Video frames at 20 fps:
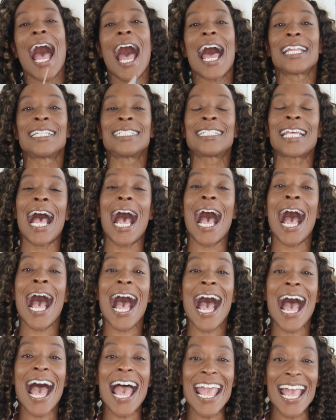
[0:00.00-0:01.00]
And
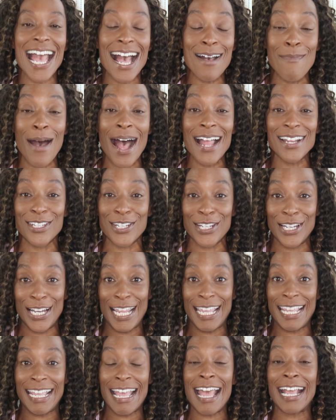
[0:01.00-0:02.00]
I am
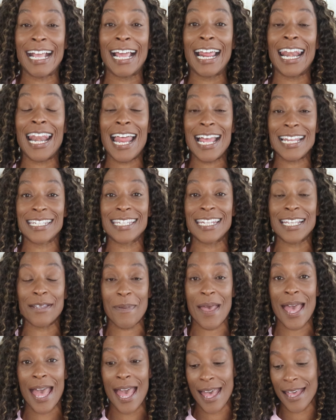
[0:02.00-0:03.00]
actually a classic
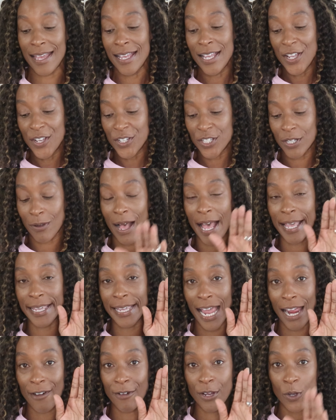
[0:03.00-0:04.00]
pear. So I
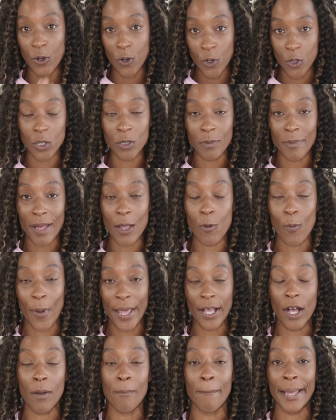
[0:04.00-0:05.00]
carry all my
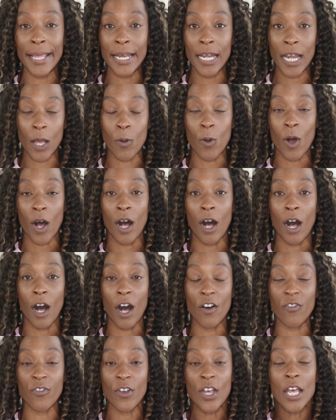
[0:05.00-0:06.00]
weight on my lower
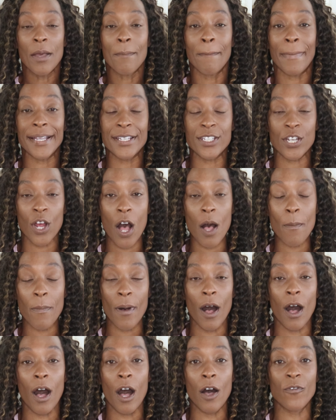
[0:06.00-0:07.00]
half. My
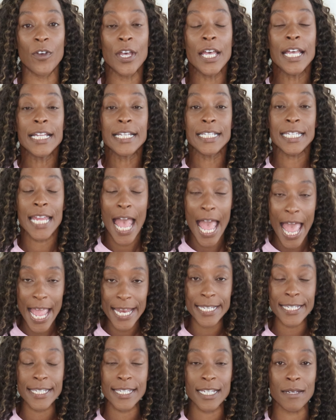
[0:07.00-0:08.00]
top half
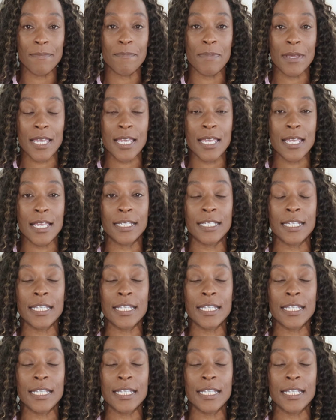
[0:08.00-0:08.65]
tends to be